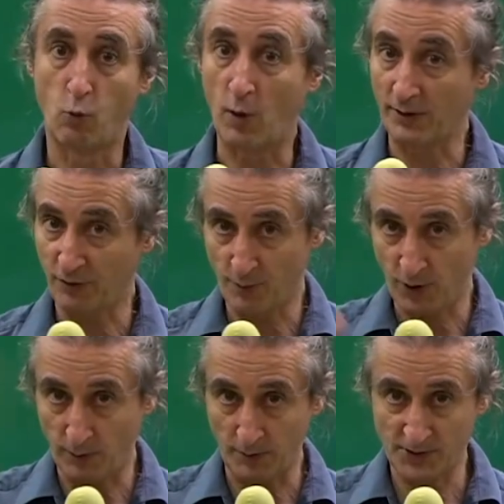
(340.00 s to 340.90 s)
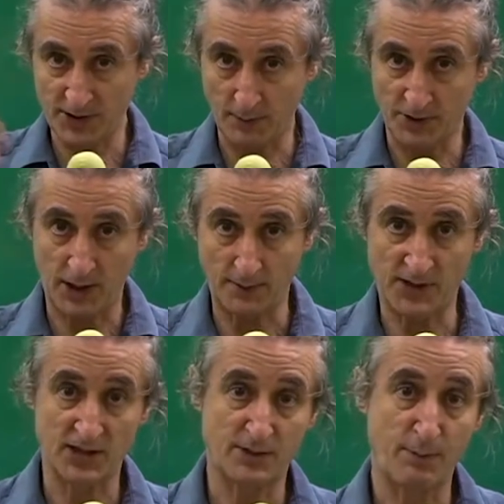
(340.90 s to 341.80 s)
One of the problems
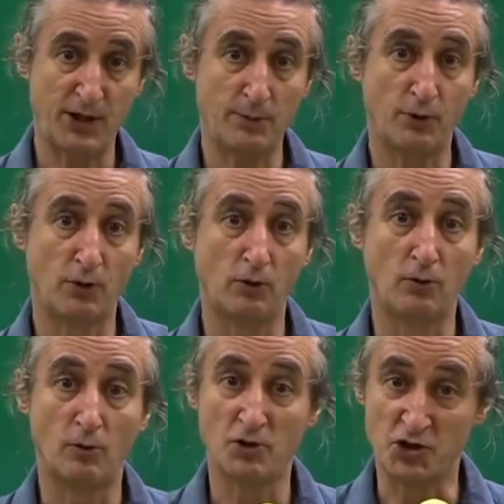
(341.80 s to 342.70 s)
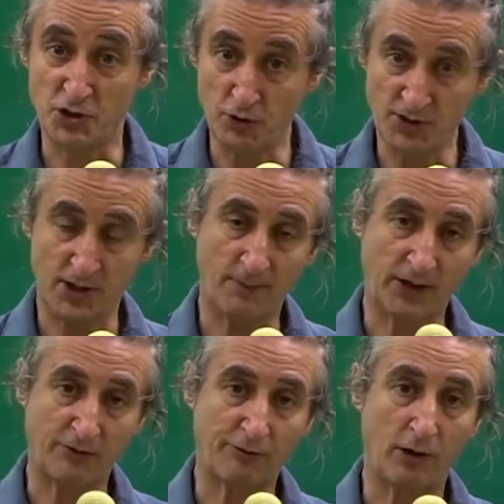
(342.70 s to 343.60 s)
sometimes is people do
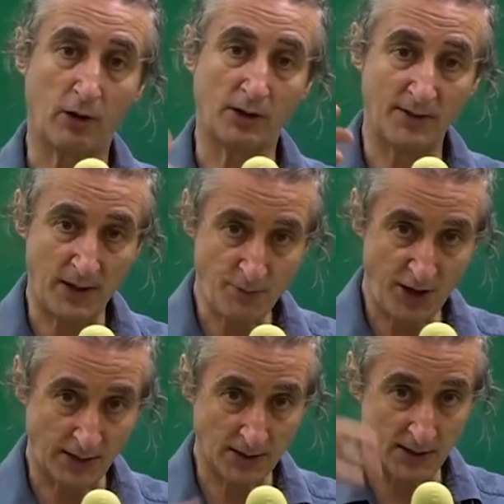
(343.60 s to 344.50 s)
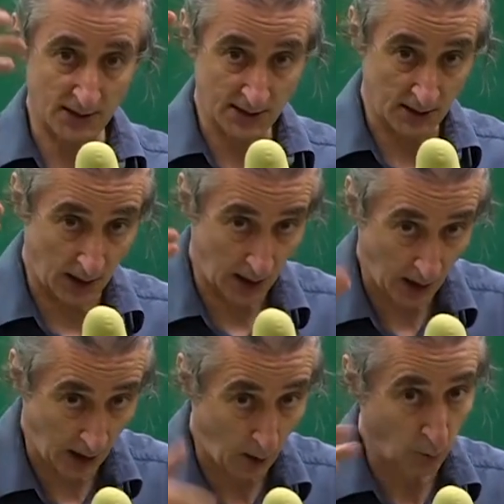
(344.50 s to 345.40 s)
something wrong and they practice,
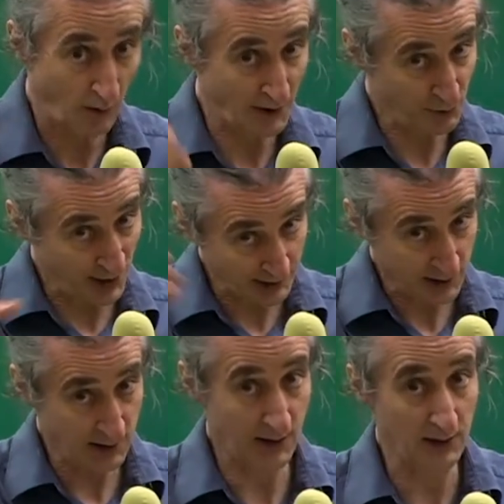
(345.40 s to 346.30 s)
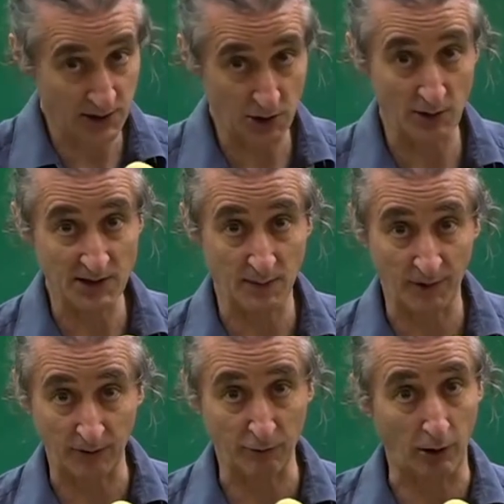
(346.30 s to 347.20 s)
and what they're practicing is doing
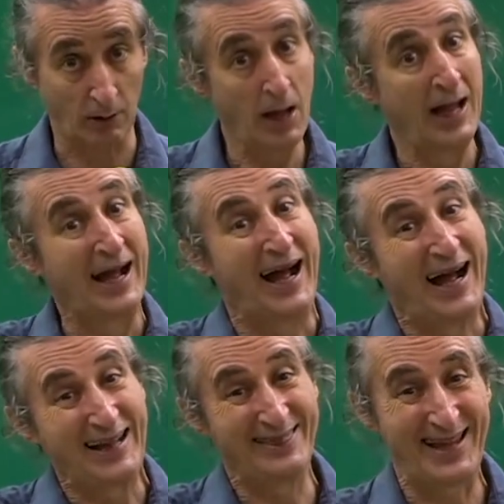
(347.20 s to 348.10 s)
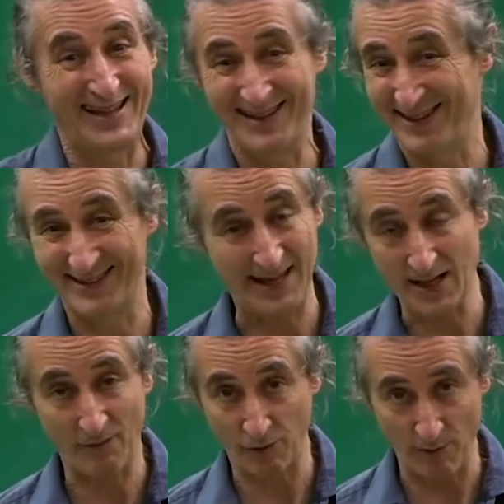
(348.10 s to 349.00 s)
something wrong, and then they
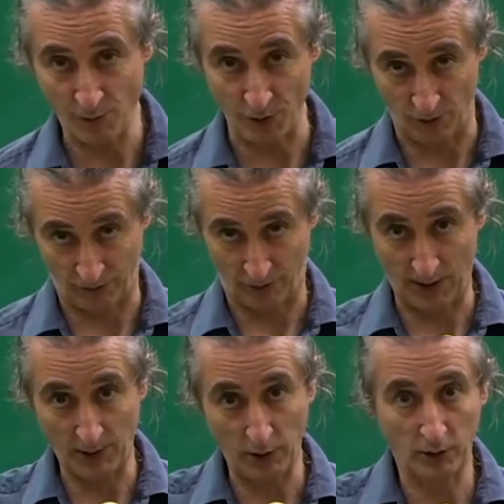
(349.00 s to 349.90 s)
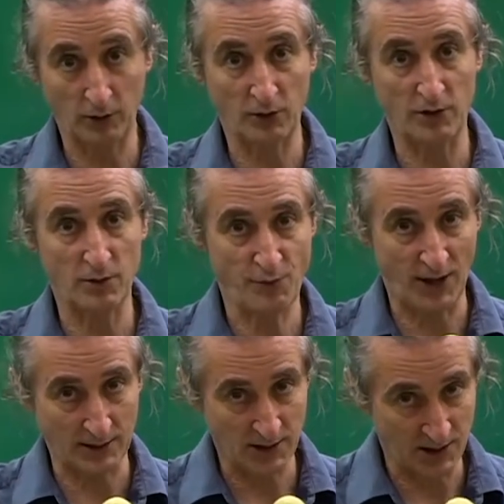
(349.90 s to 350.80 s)
never improve. And the longer you
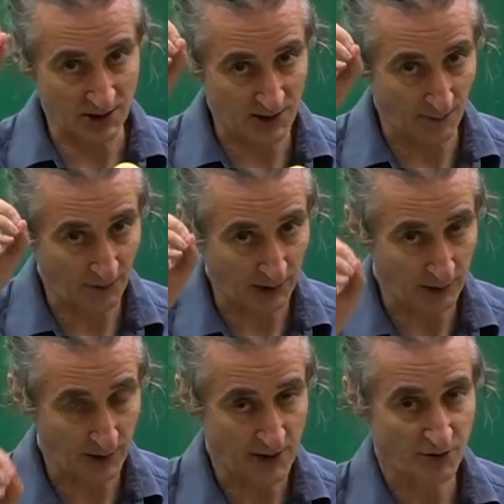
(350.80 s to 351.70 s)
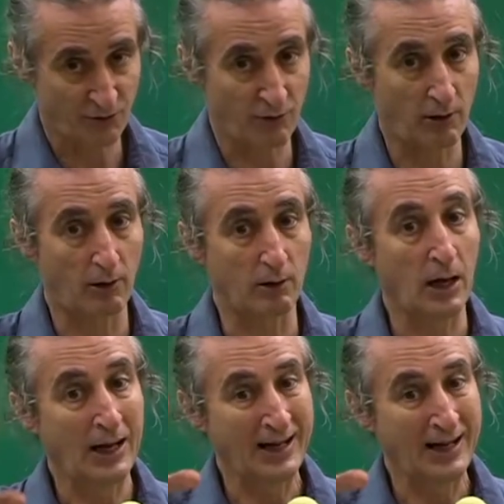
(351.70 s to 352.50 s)
practice something that is wrong,